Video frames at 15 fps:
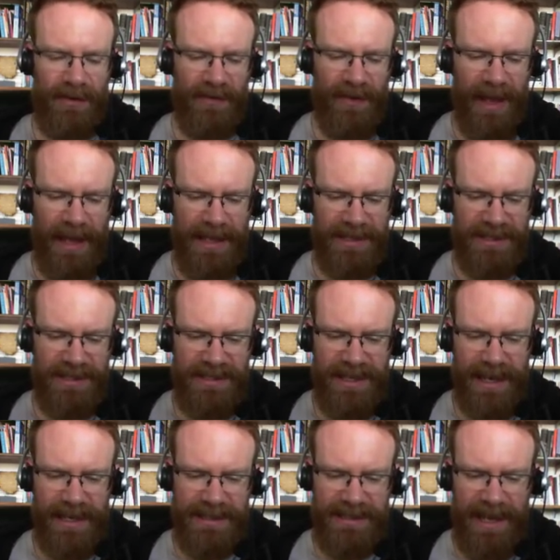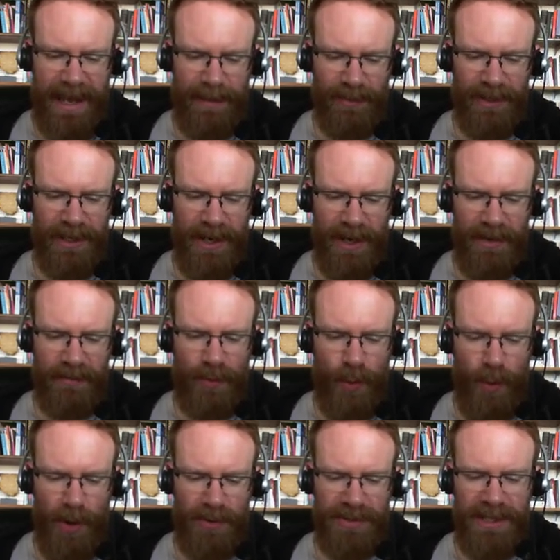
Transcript: as second tablet of quote